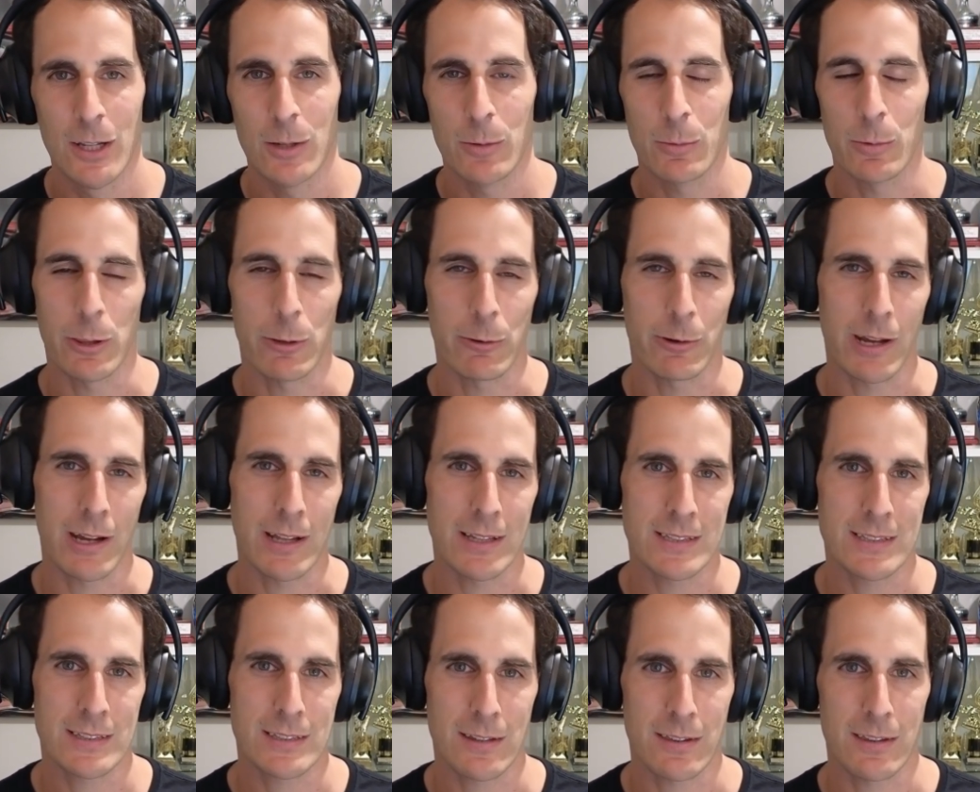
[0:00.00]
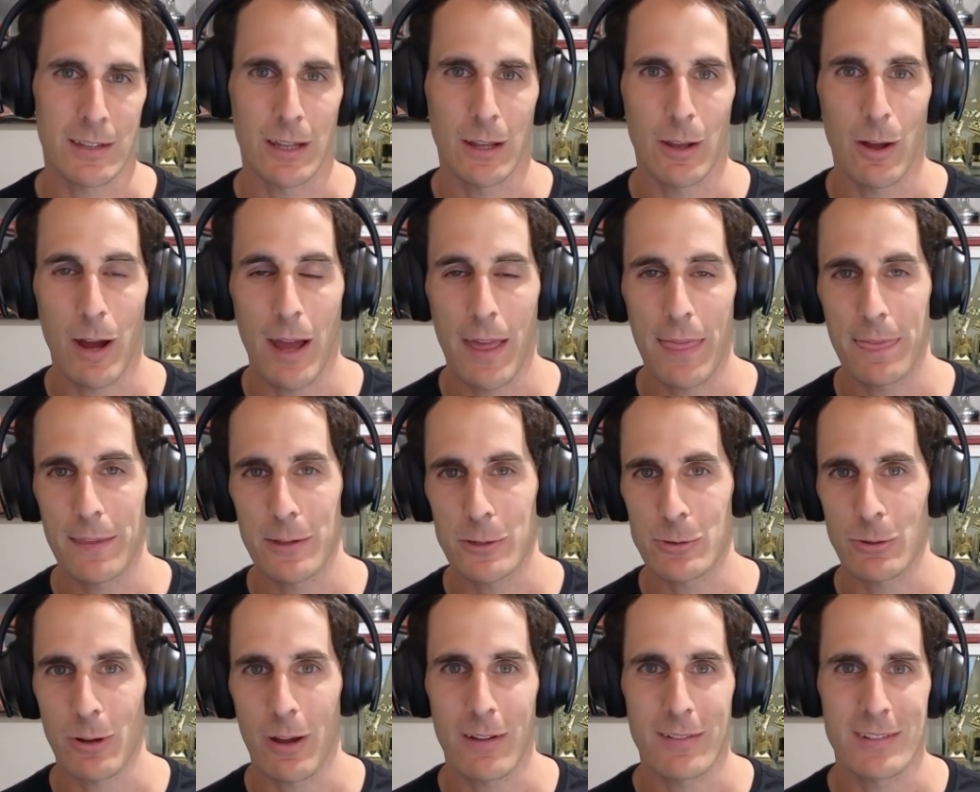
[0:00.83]
with regards to the line the
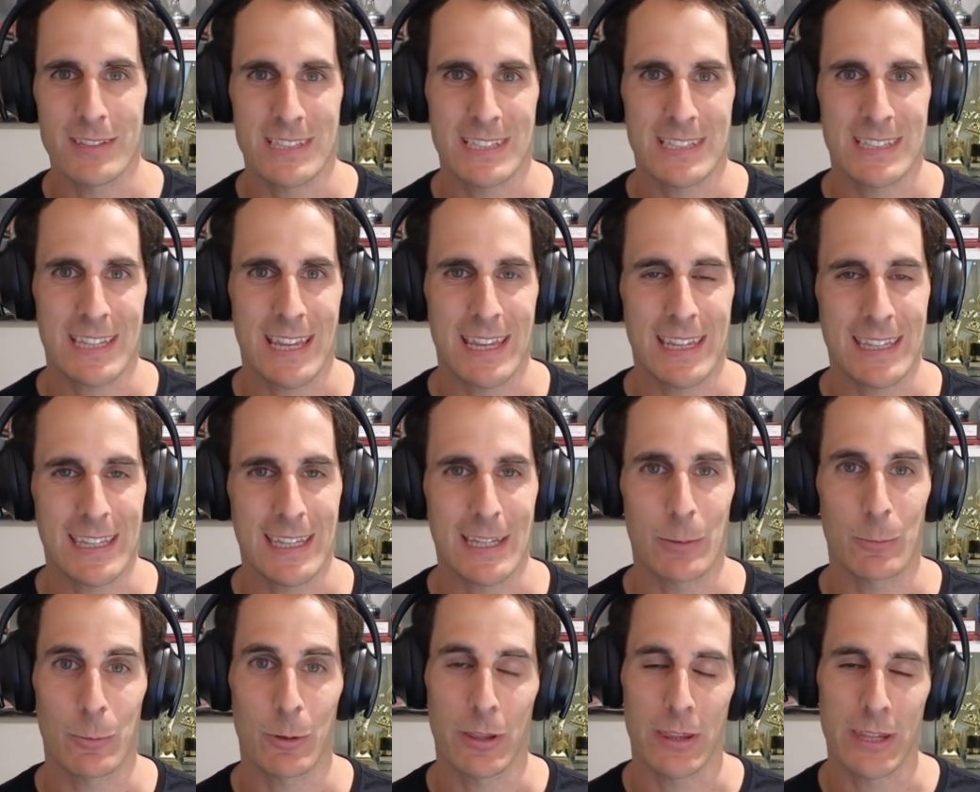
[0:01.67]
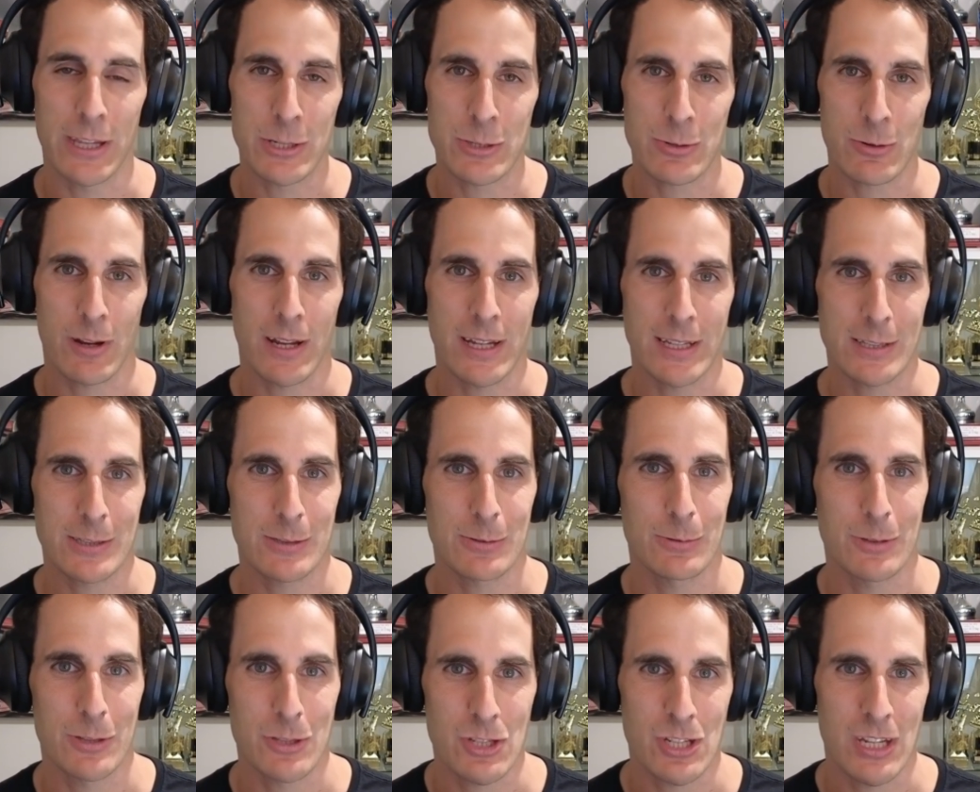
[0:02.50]
drivers are taking, what they're trying
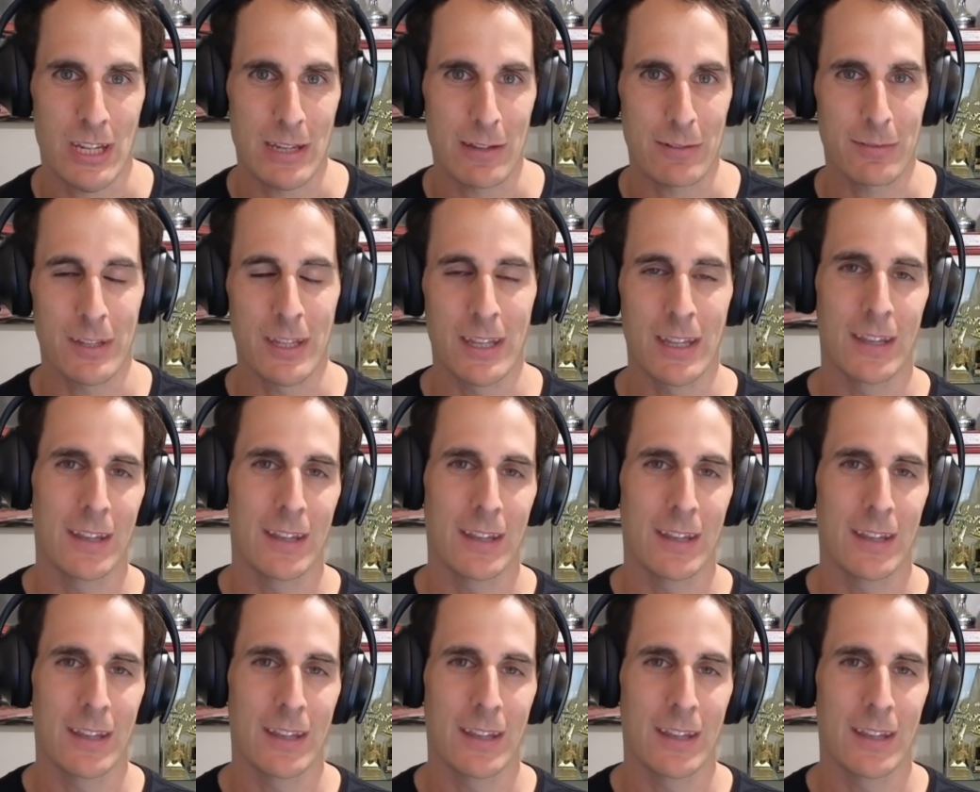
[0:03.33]
to achieve,